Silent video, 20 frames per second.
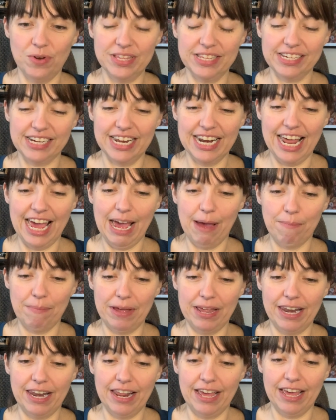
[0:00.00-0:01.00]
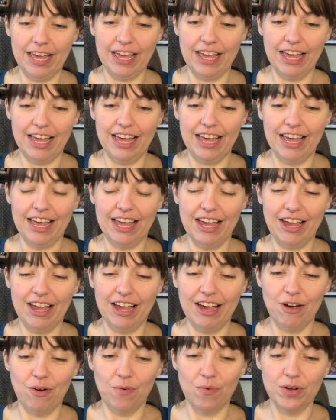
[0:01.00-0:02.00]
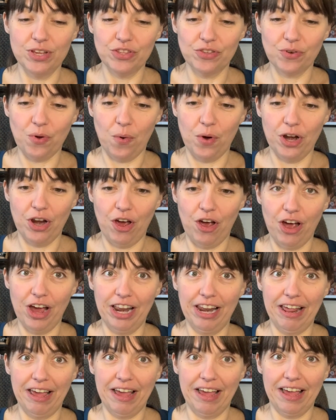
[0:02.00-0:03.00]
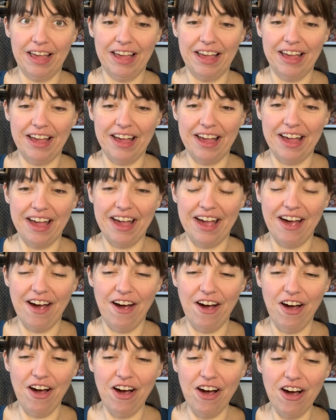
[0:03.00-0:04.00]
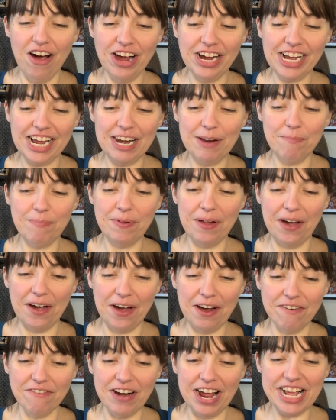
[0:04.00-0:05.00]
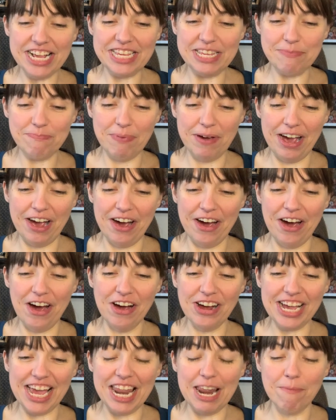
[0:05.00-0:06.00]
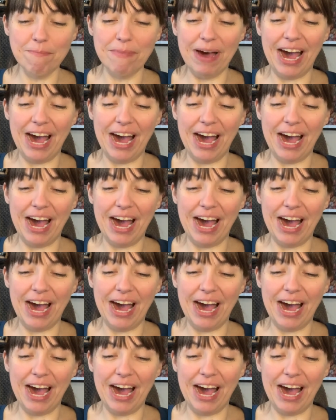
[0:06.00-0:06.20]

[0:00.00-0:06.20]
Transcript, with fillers: gonna happen? What's going on? Oh, gotta put, all right, oh, get it,